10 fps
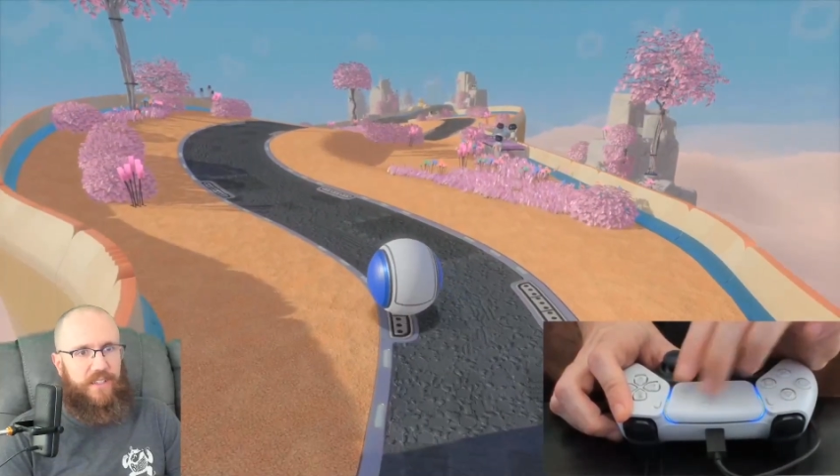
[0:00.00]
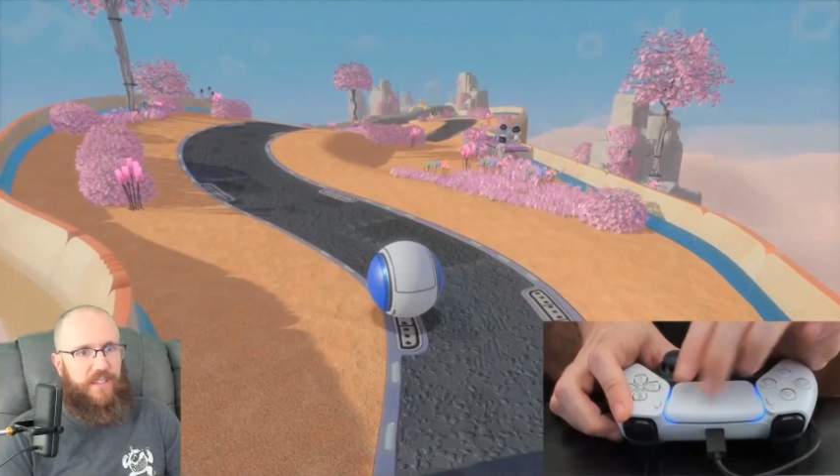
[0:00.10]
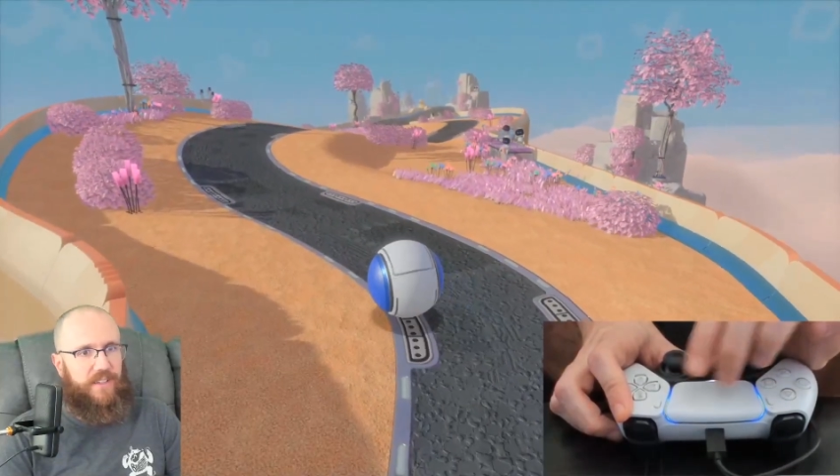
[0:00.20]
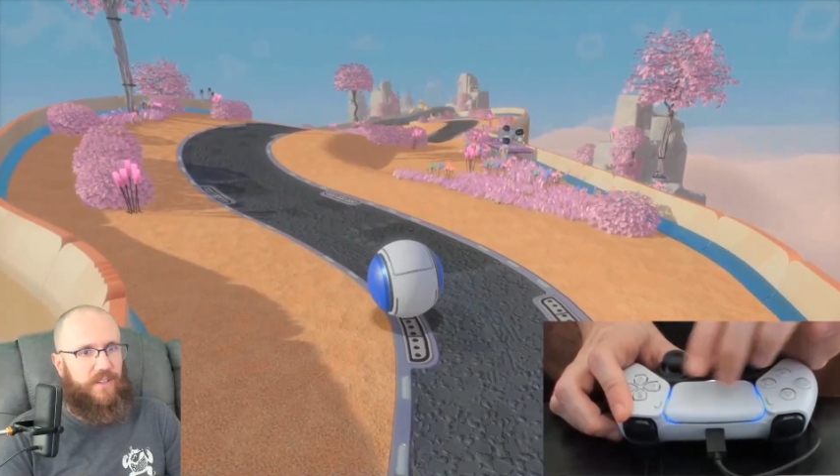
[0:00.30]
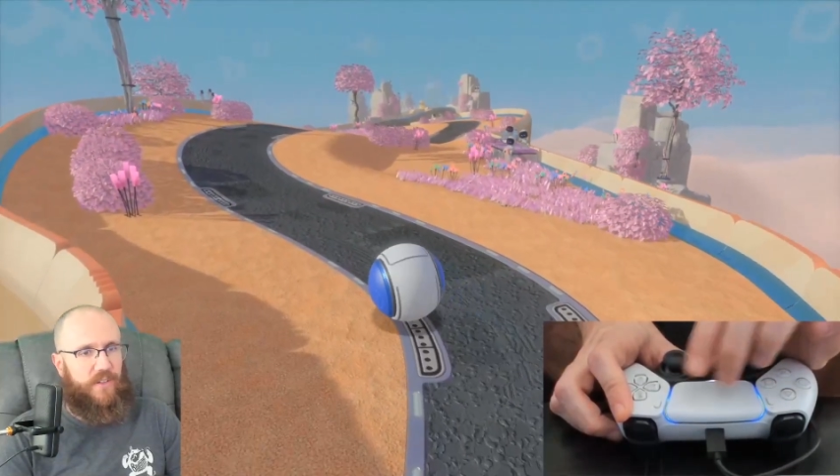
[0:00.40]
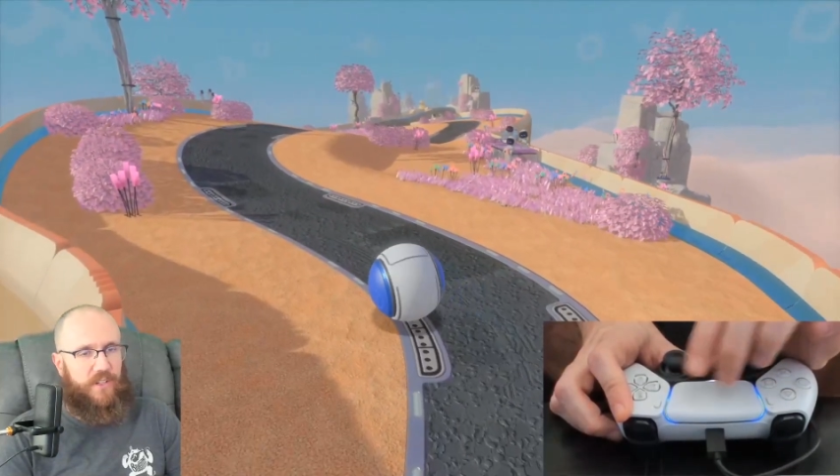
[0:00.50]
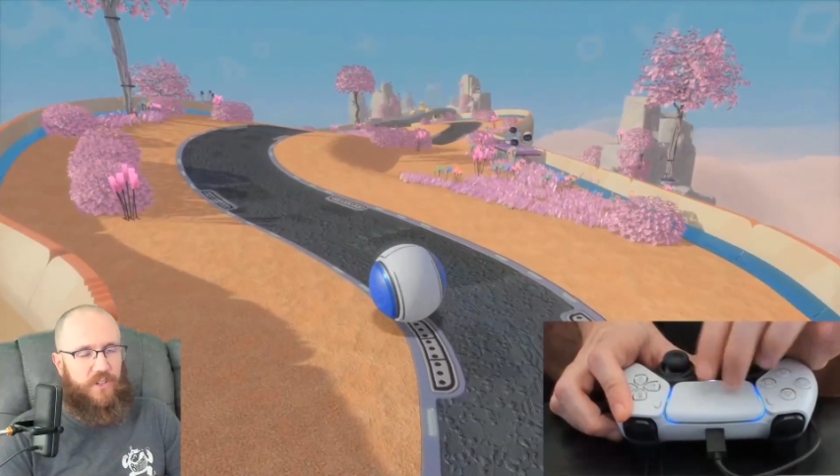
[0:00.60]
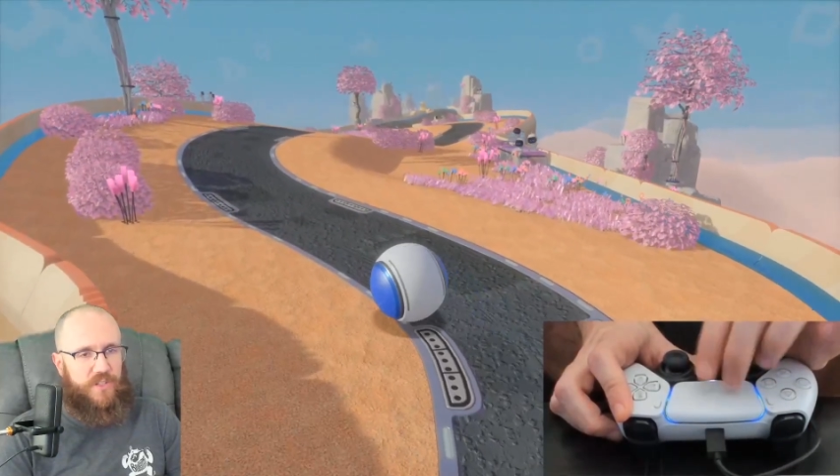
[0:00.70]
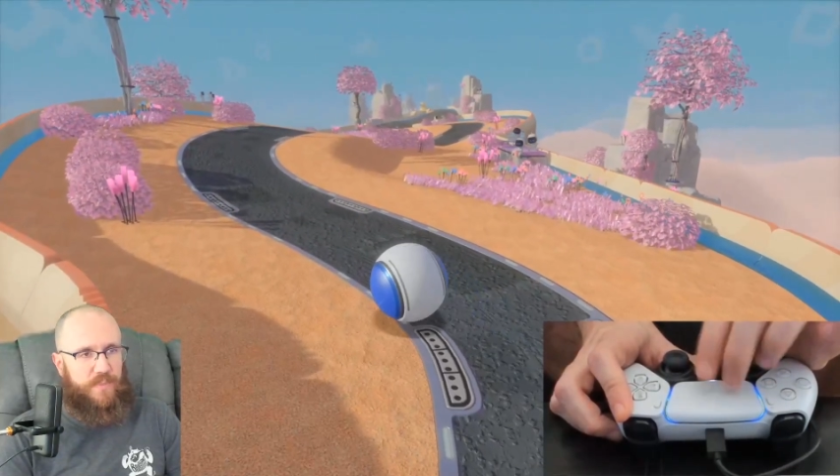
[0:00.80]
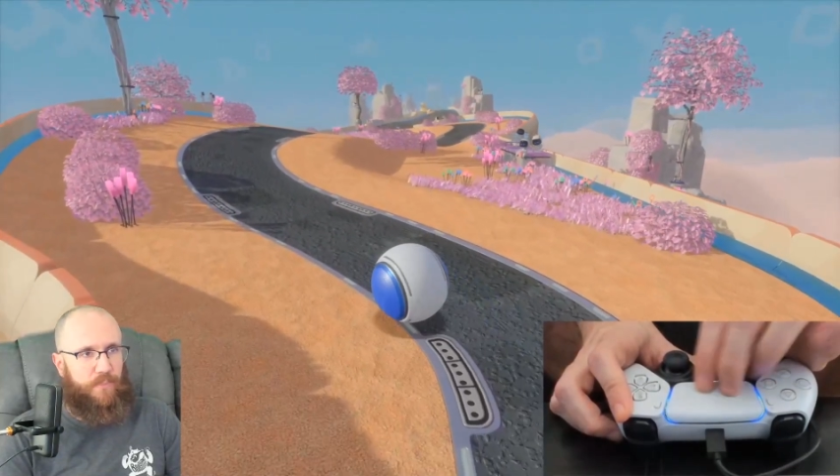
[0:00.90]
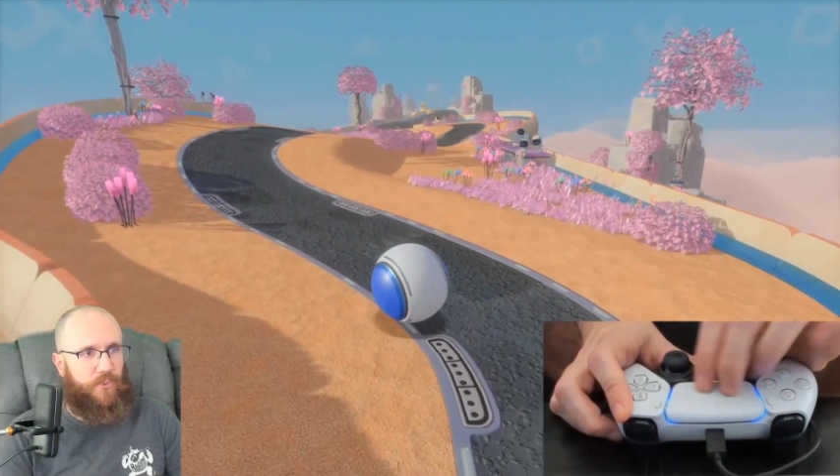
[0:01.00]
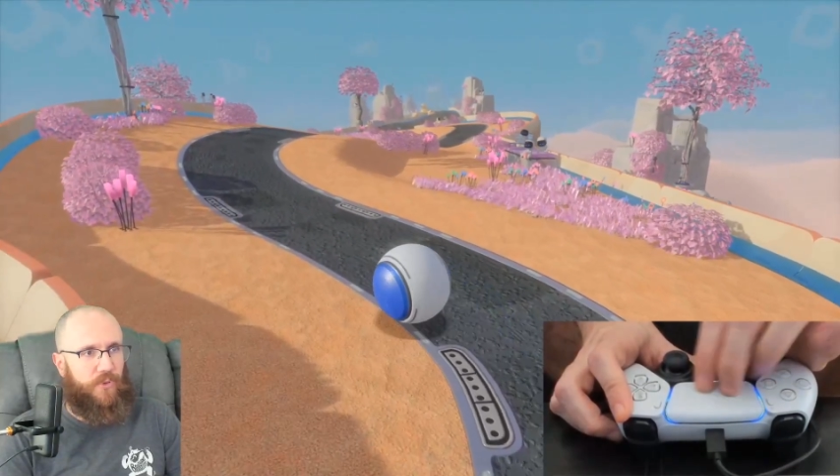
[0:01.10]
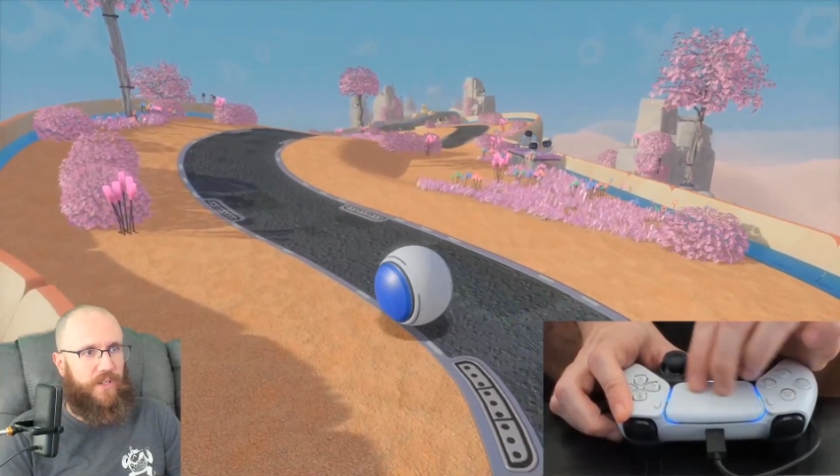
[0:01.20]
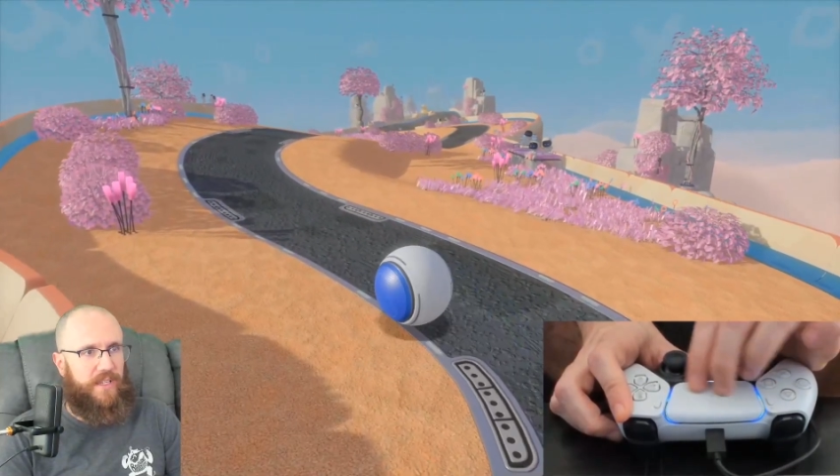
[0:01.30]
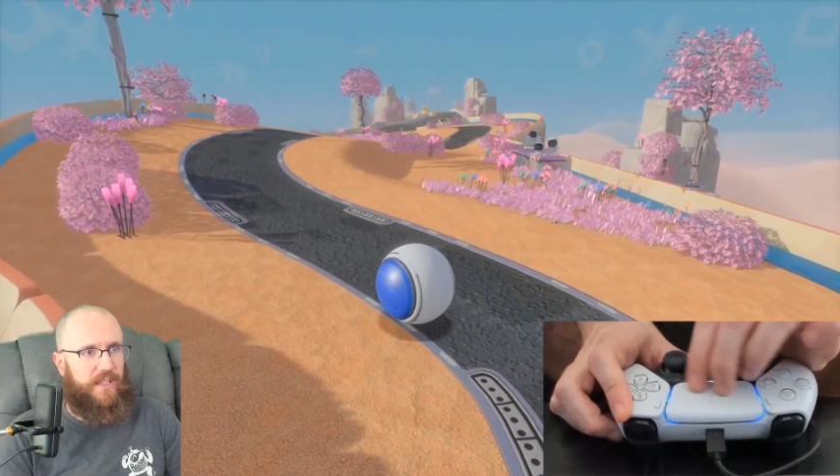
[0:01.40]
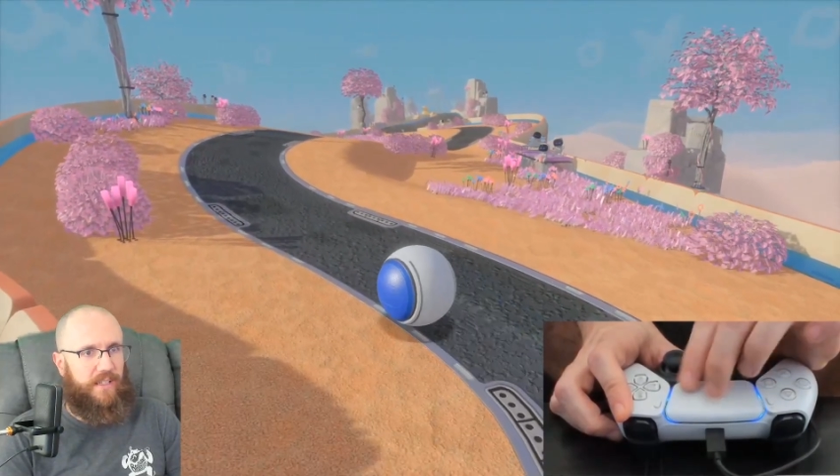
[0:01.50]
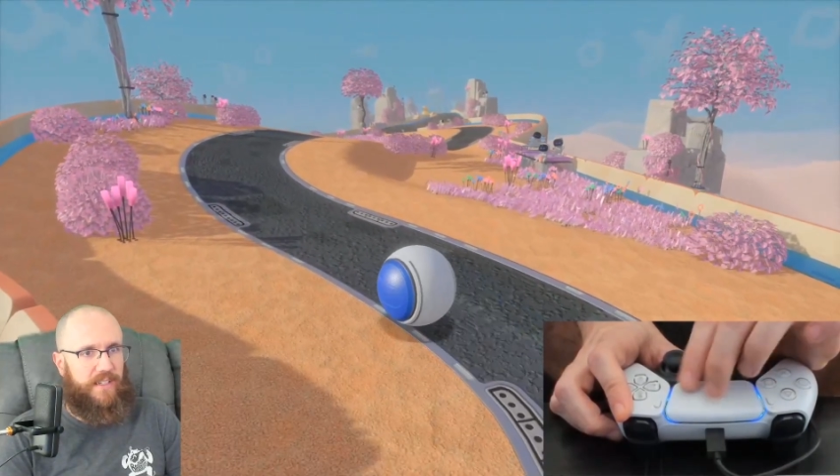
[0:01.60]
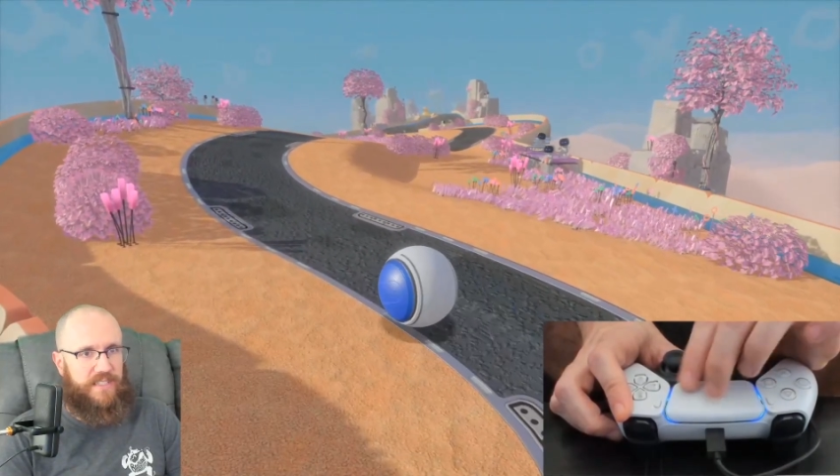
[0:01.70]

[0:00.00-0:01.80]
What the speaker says: you can do some pretty, like,